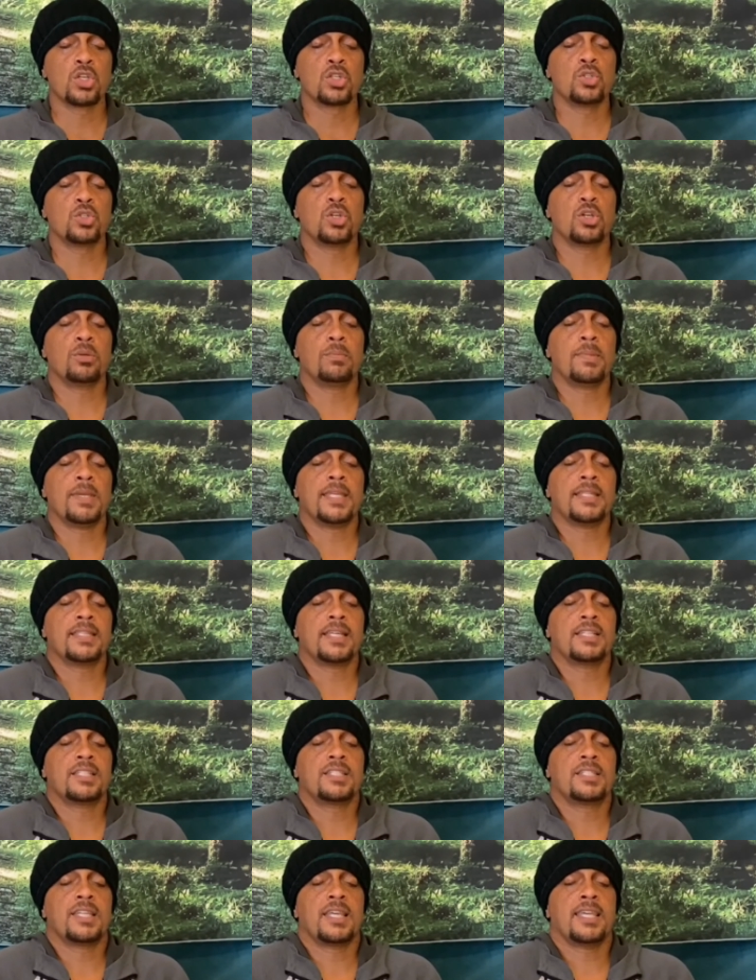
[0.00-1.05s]
You're going to make
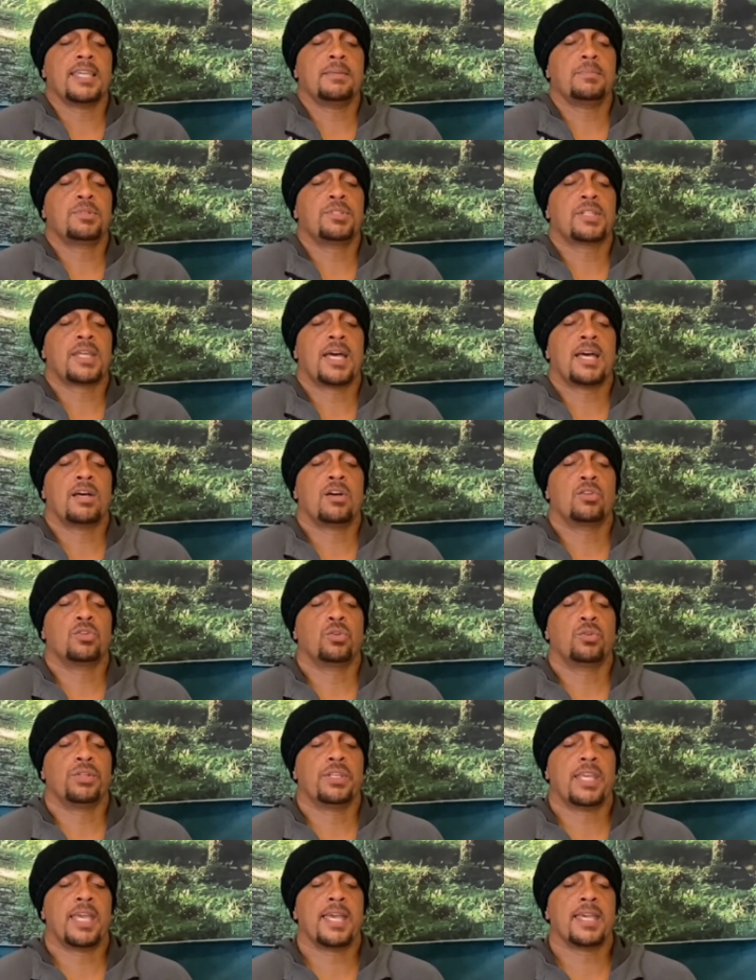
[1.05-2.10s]
that same sound on
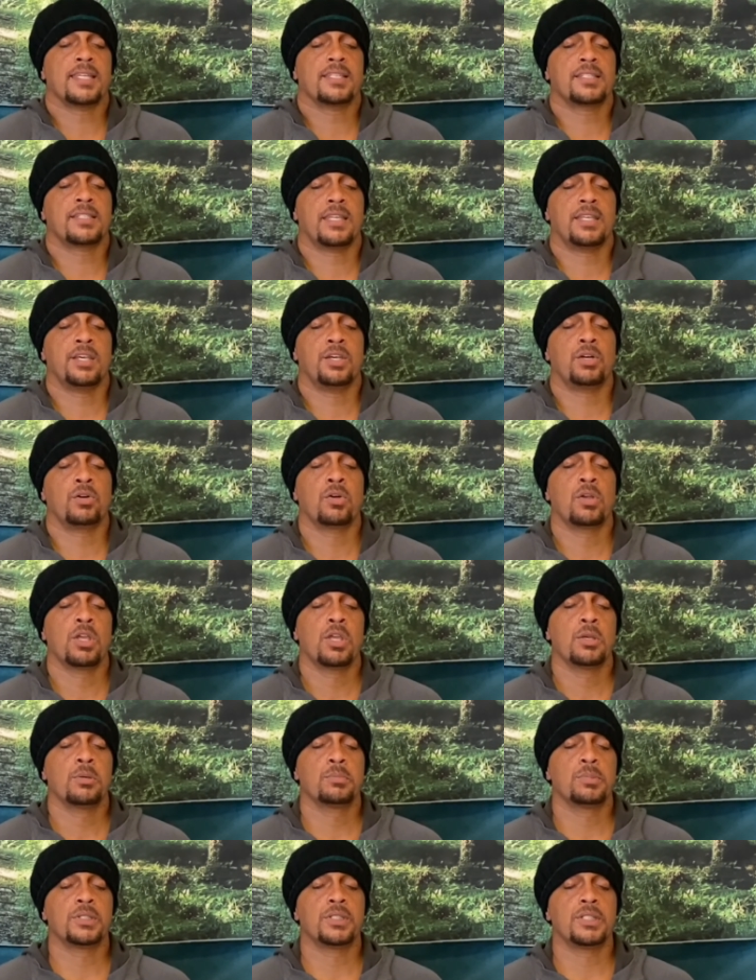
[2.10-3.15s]
the exhale,
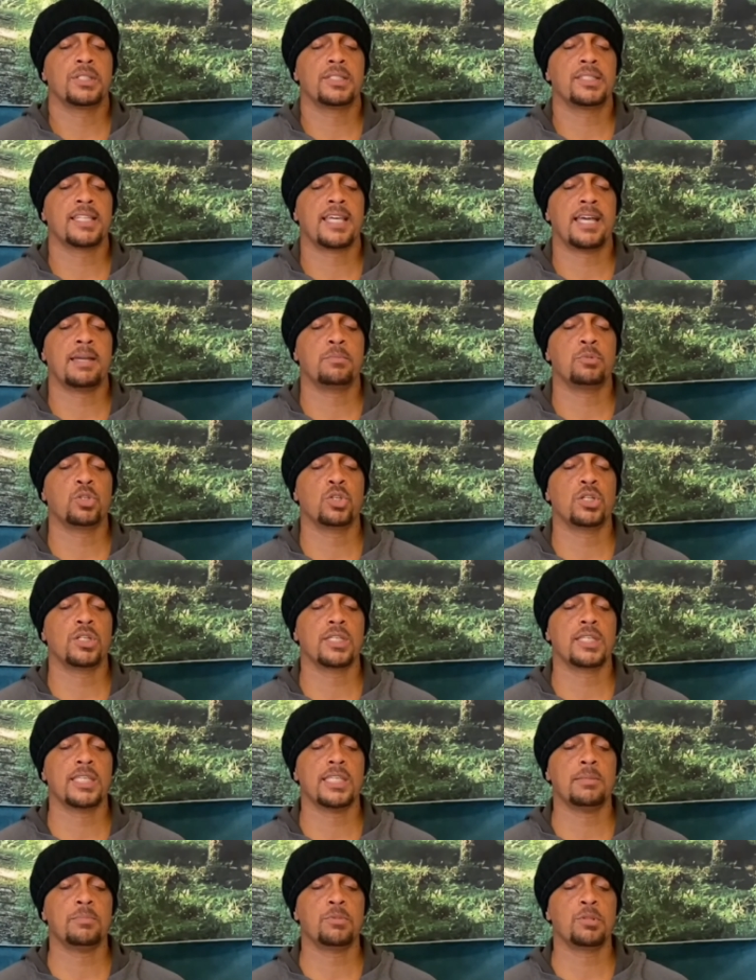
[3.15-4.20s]
but this time you're going to
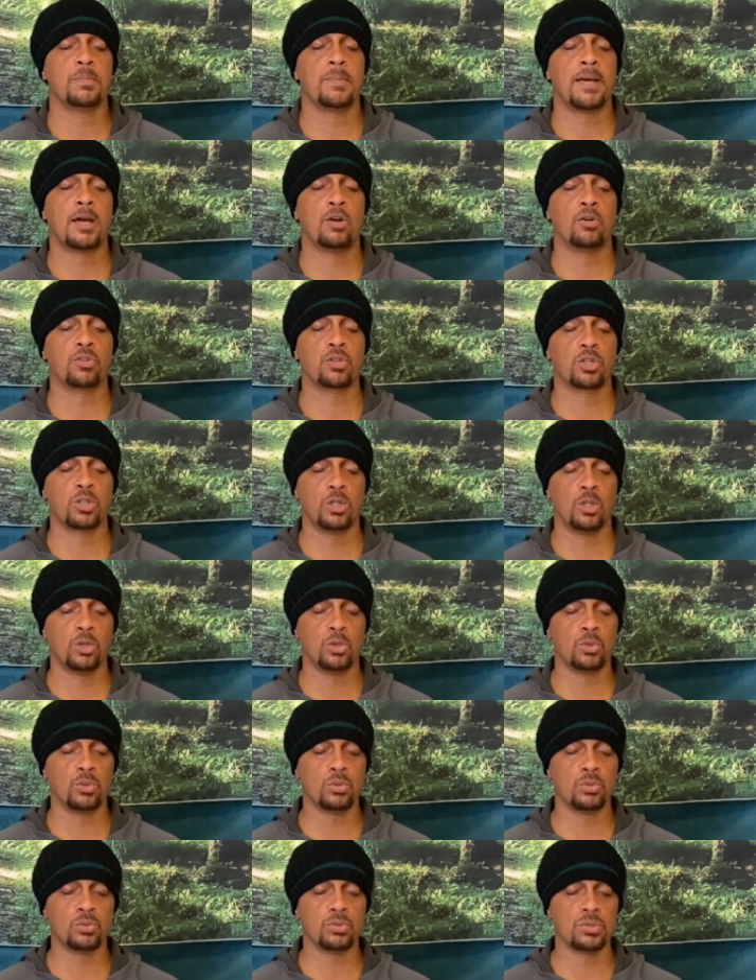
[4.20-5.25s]
keep the mouth
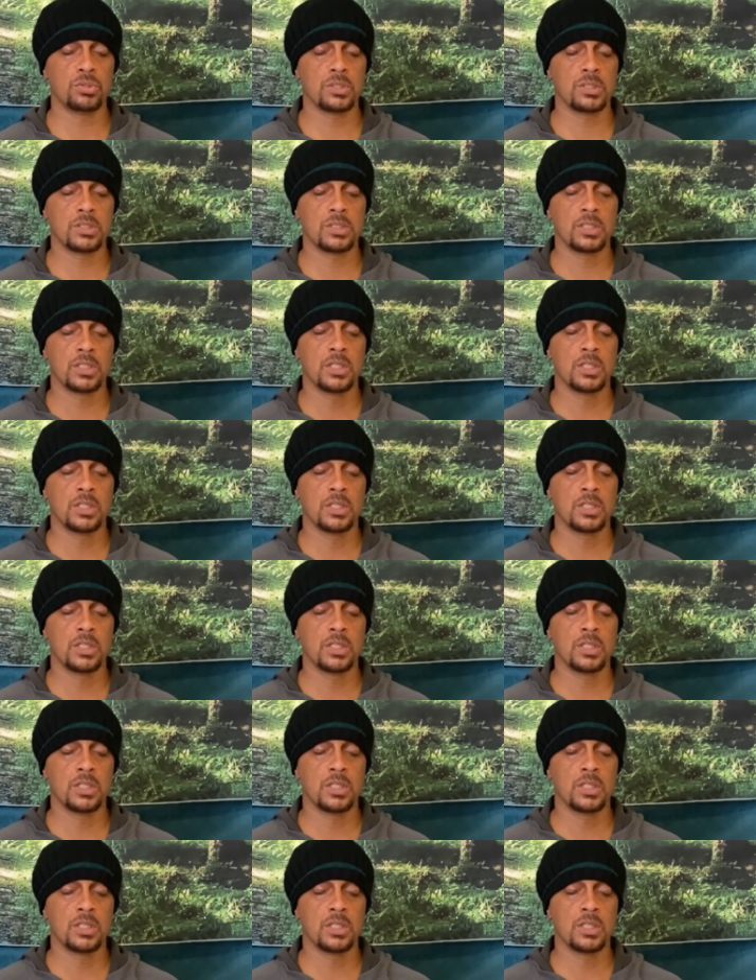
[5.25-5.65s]
closed.